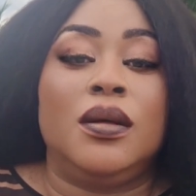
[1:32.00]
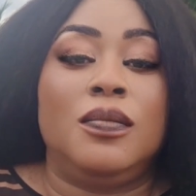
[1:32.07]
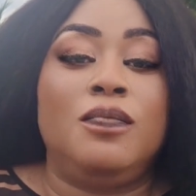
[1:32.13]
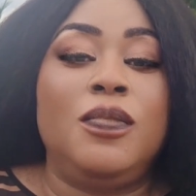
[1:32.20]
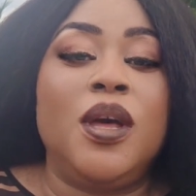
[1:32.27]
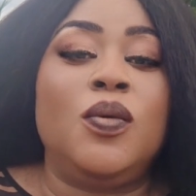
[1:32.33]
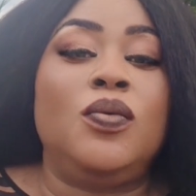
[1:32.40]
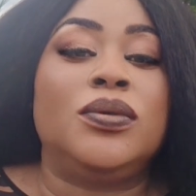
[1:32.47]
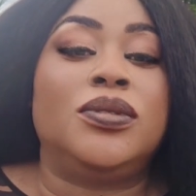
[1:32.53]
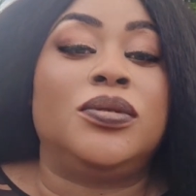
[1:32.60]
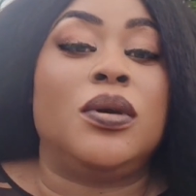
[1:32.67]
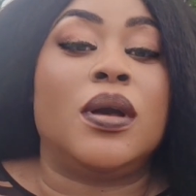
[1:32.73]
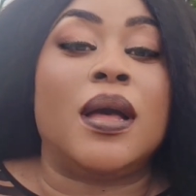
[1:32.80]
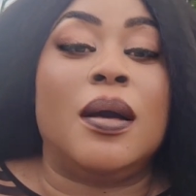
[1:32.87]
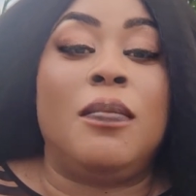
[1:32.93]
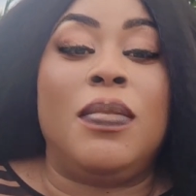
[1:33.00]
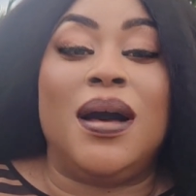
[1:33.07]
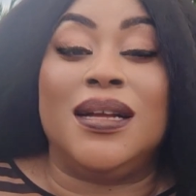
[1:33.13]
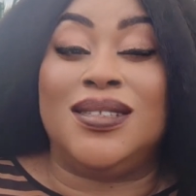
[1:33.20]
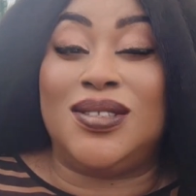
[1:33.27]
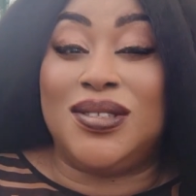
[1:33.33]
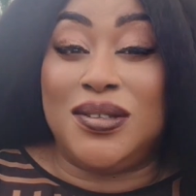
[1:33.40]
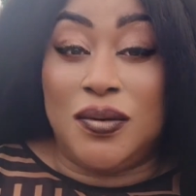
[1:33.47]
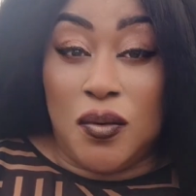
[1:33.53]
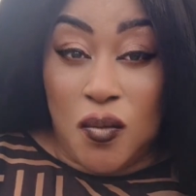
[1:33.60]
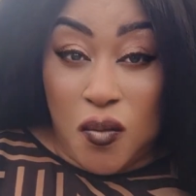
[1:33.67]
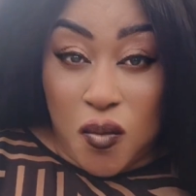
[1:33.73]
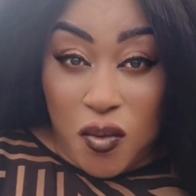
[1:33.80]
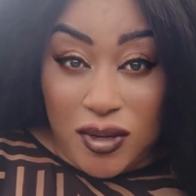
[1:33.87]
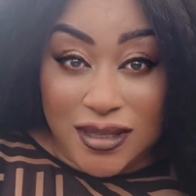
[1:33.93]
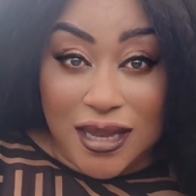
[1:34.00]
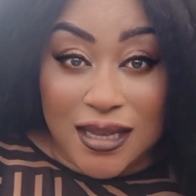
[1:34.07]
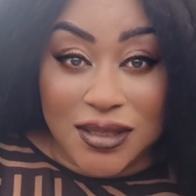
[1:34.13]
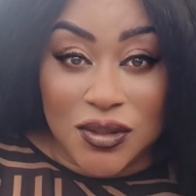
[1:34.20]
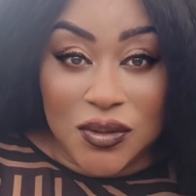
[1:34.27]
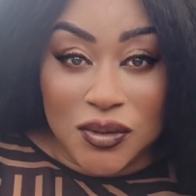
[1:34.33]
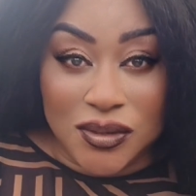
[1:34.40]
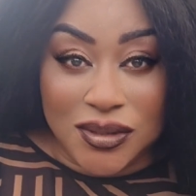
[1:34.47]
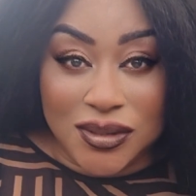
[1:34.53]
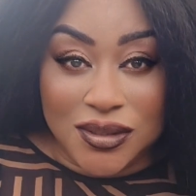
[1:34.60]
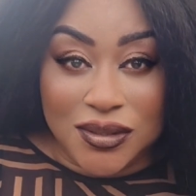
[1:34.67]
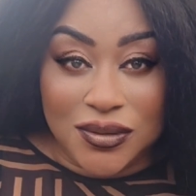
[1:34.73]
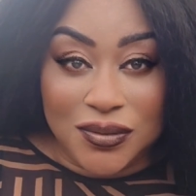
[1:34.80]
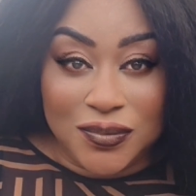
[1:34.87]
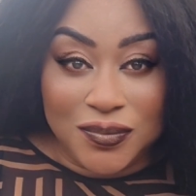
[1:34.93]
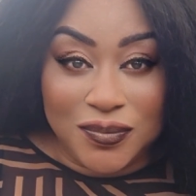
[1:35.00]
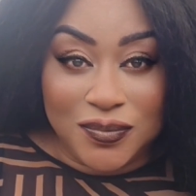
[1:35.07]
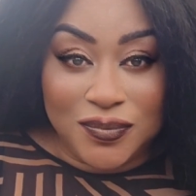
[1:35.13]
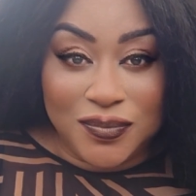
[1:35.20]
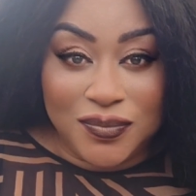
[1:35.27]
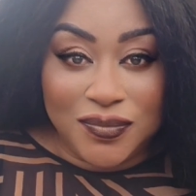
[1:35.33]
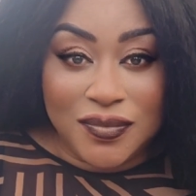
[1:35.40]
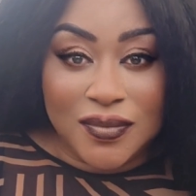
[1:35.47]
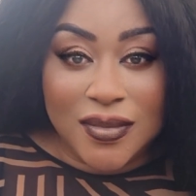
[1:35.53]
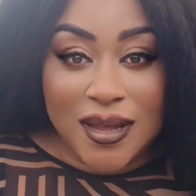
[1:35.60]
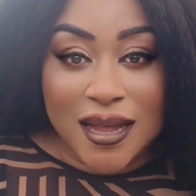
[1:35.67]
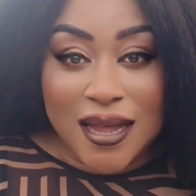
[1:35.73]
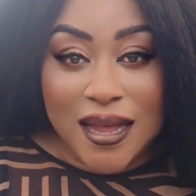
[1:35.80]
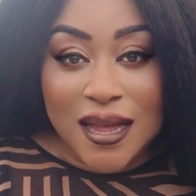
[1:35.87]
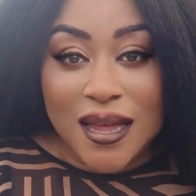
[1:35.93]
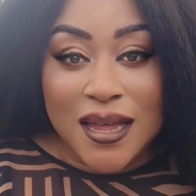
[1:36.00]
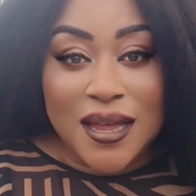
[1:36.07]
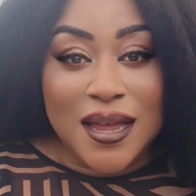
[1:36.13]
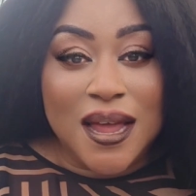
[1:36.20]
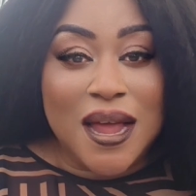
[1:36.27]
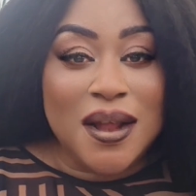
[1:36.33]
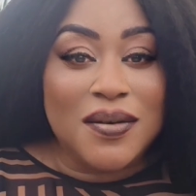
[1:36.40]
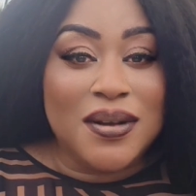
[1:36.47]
make we talk about water source. A